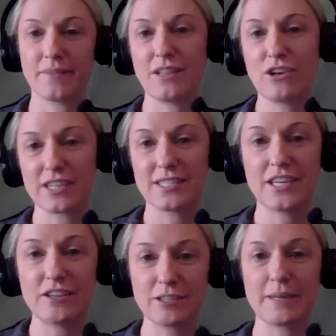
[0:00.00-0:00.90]
Look,
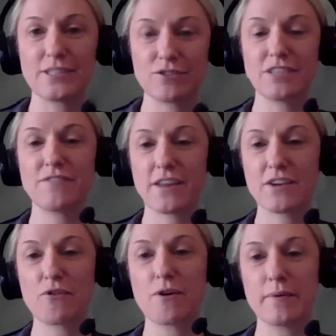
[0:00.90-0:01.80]
here's my certificate of
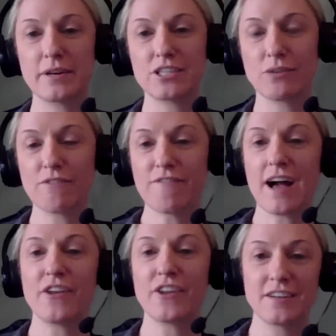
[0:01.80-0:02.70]
incorporation. We
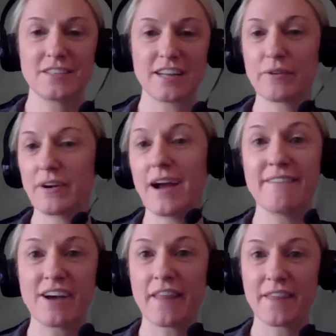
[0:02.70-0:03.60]
filed it in Delaware.
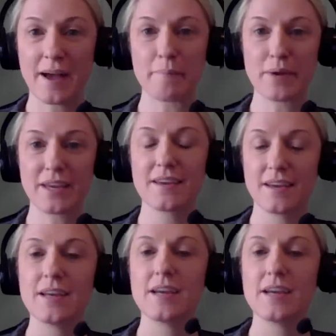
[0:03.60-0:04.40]
I've got the company.